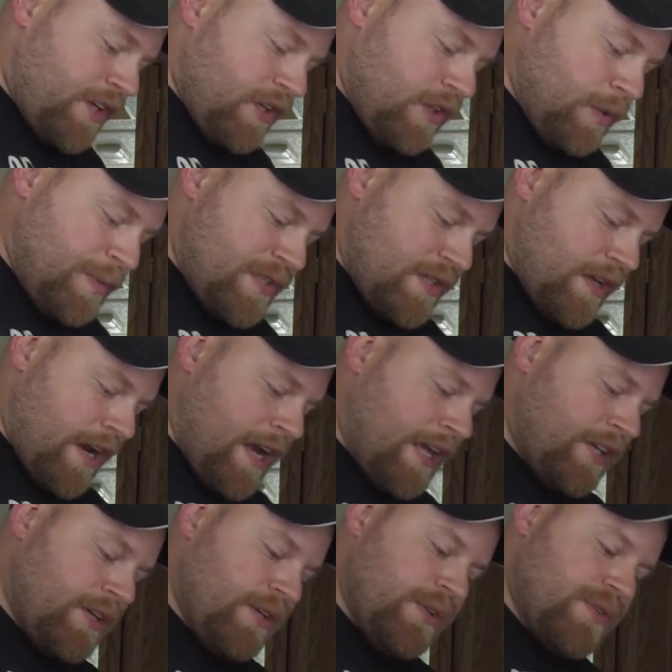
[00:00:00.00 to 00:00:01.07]
cubes, and I
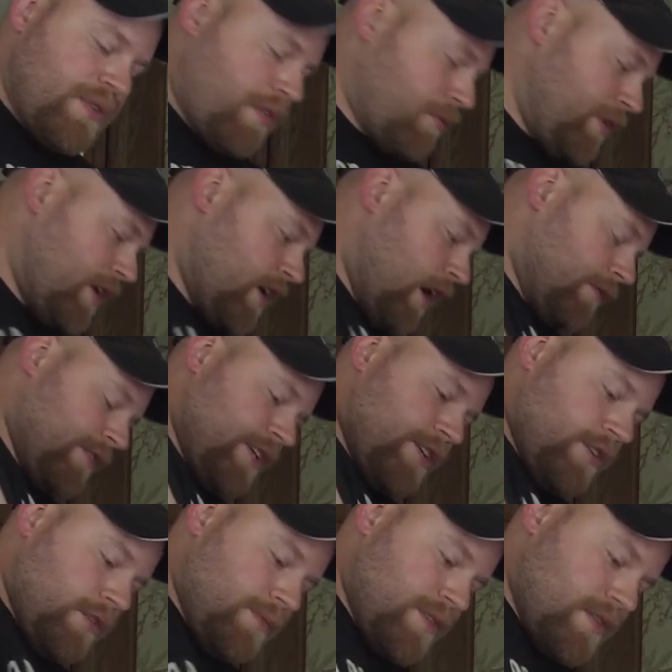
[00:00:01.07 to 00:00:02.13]
use 3 coffee
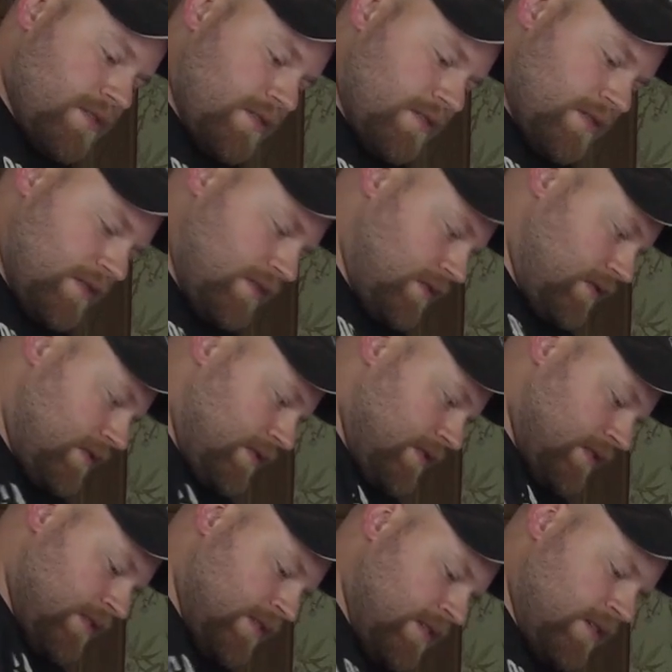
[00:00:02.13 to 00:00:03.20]
cubes.
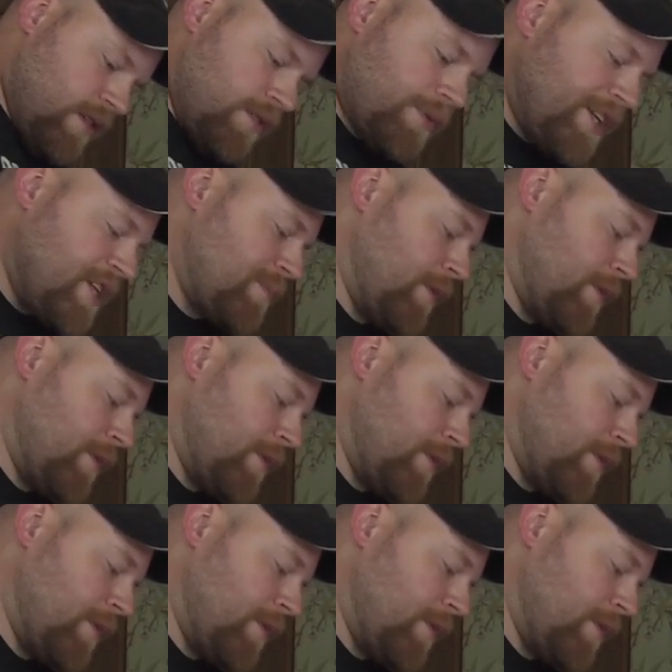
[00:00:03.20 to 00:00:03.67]
3 is